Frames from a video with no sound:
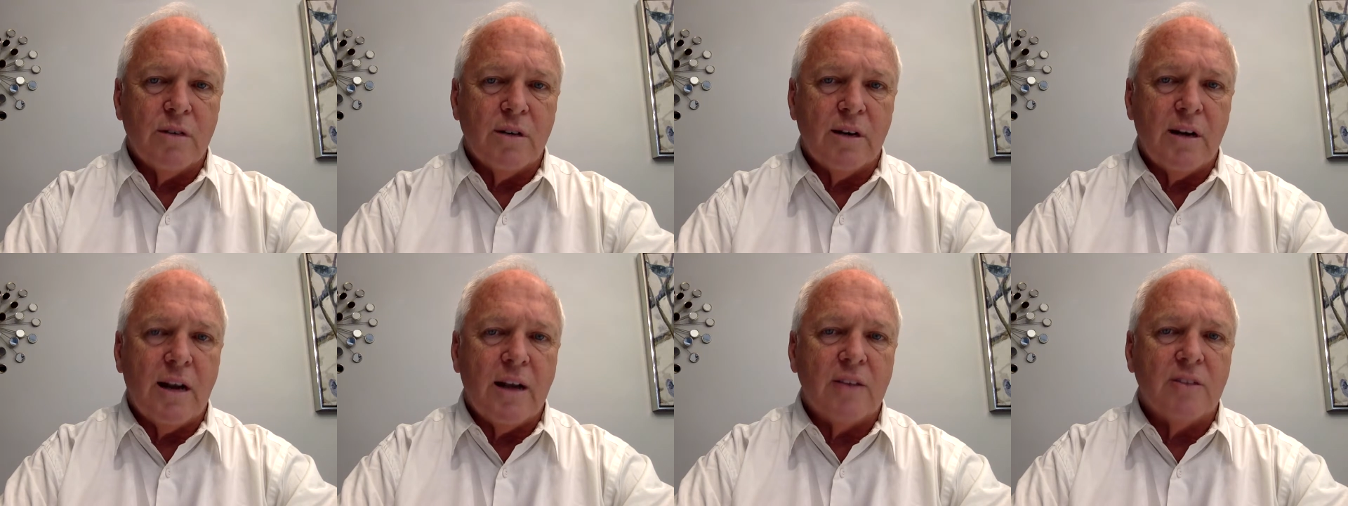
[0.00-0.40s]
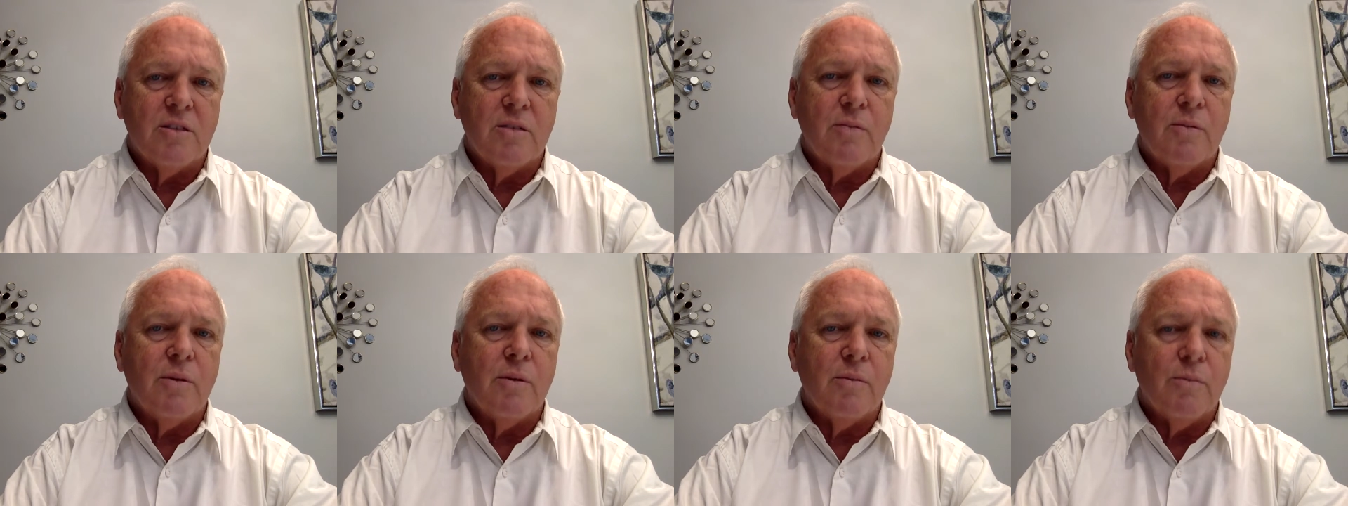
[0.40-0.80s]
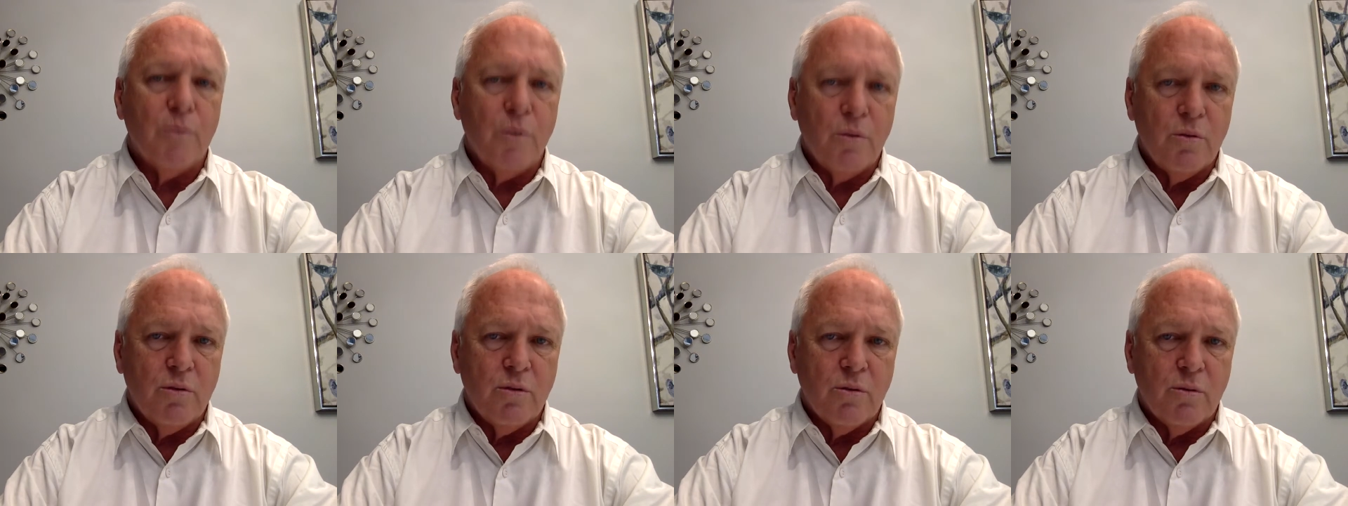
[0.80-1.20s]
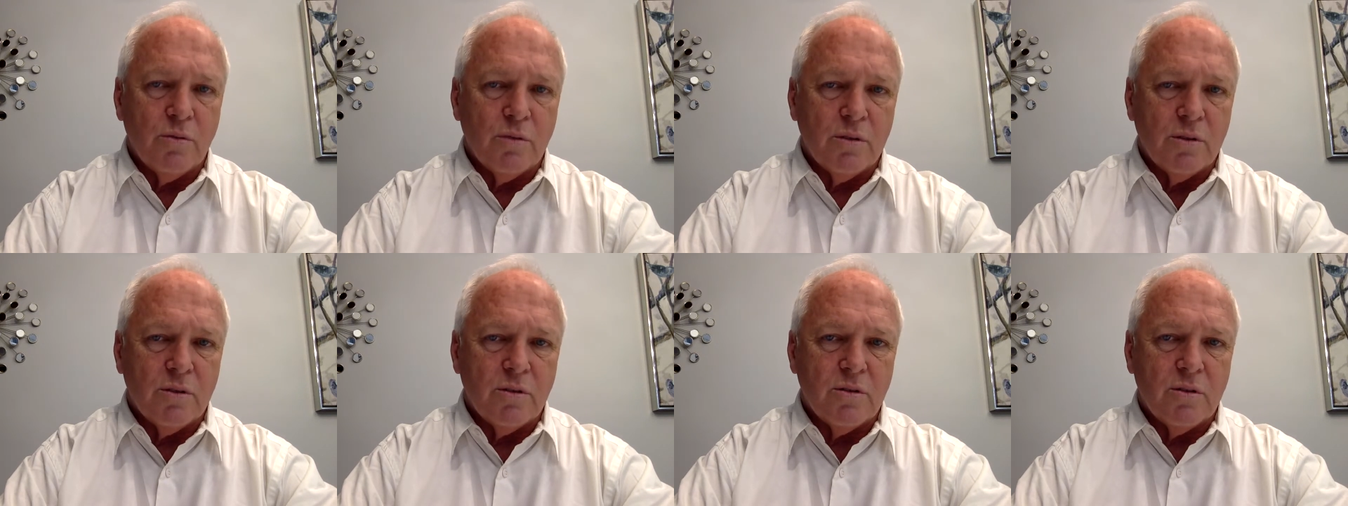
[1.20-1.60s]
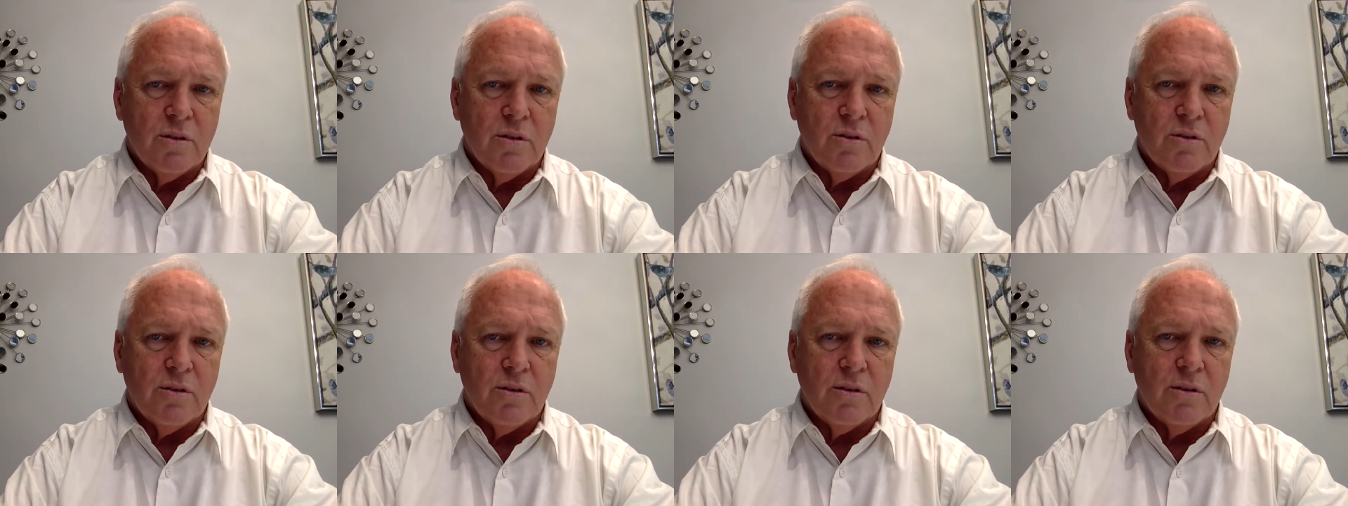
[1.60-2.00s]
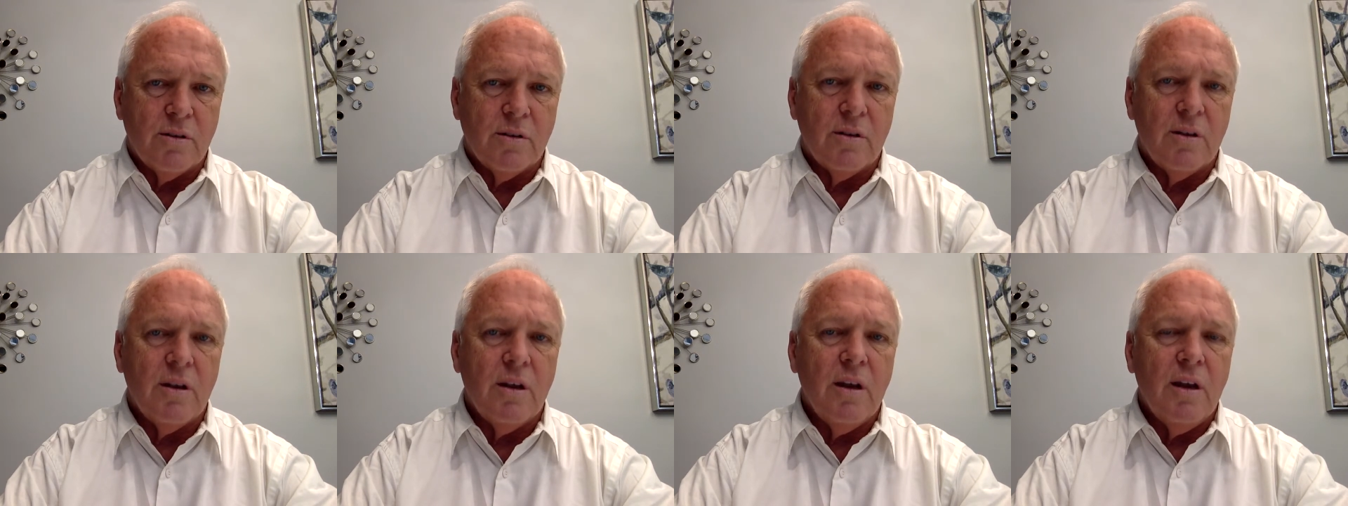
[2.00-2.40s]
and it has to be a mutual decision.